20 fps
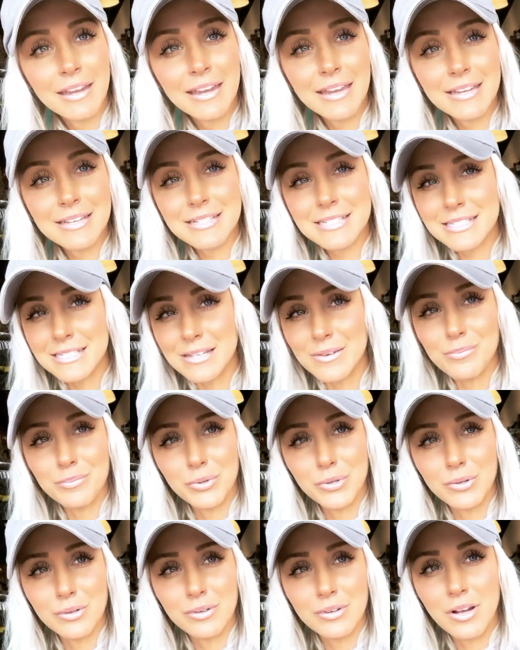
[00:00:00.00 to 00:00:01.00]
It's
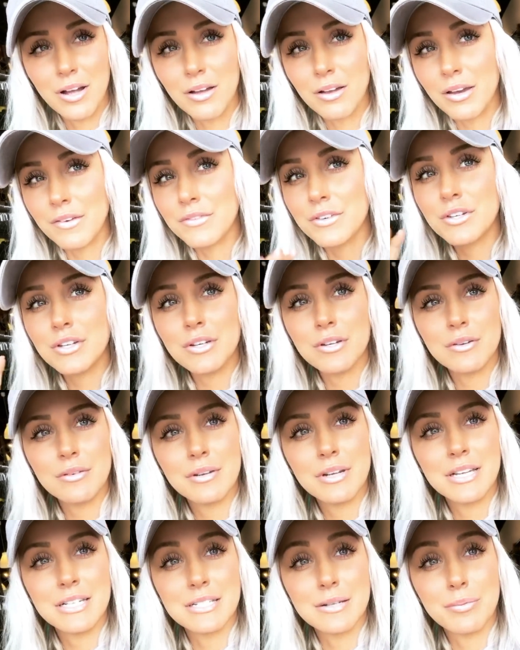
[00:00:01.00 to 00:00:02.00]
simple. All you have to do
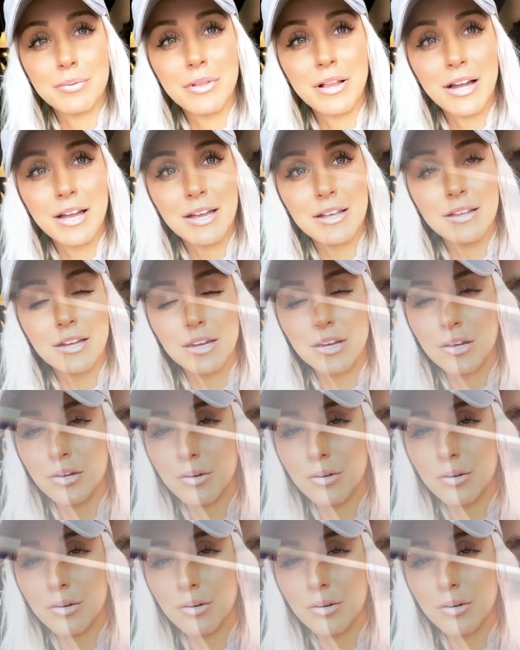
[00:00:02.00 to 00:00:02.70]
is apply it like